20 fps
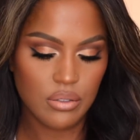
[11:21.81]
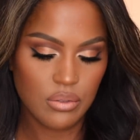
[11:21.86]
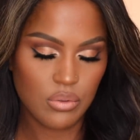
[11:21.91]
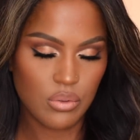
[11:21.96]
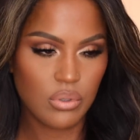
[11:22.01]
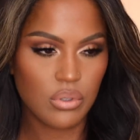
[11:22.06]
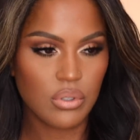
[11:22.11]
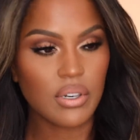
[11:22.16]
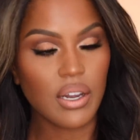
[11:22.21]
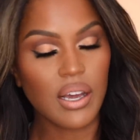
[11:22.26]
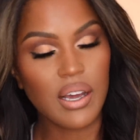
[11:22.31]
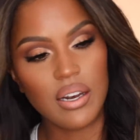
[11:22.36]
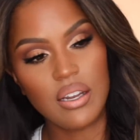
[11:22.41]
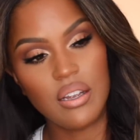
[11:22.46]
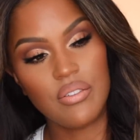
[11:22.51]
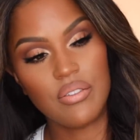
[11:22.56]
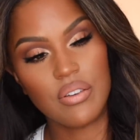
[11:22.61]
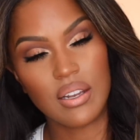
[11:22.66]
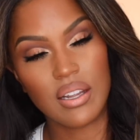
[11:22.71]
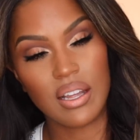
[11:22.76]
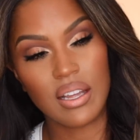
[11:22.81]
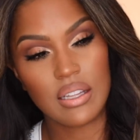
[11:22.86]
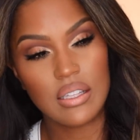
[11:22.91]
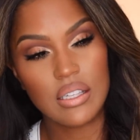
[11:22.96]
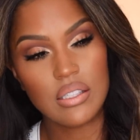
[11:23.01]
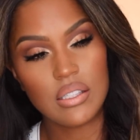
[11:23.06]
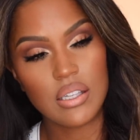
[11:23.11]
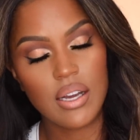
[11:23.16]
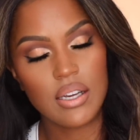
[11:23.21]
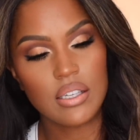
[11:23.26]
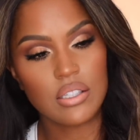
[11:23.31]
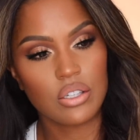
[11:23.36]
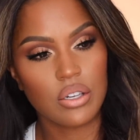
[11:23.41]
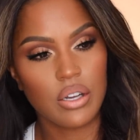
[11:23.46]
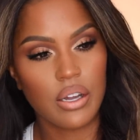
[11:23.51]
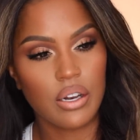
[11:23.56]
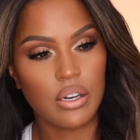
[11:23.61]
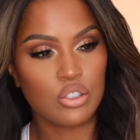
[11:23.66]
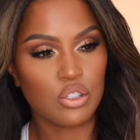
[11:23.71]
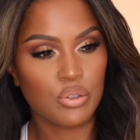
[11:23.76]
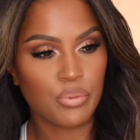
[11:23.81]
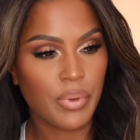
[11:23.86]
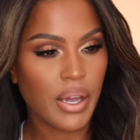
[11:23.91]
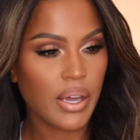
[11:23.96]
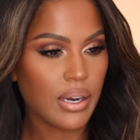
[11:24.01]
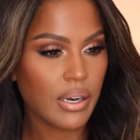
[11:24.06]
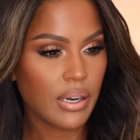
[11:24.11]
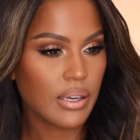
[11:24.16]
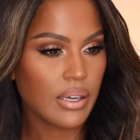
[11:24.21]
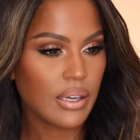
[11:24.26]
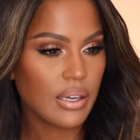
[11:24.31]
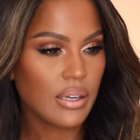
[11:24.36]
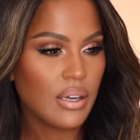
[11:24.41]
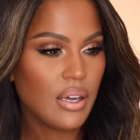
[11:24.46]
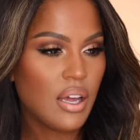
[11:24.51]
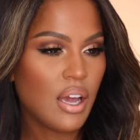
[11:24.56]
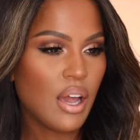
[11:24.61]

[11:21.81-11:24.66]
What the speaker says: well, not even, like these eyes are kind of dramatic.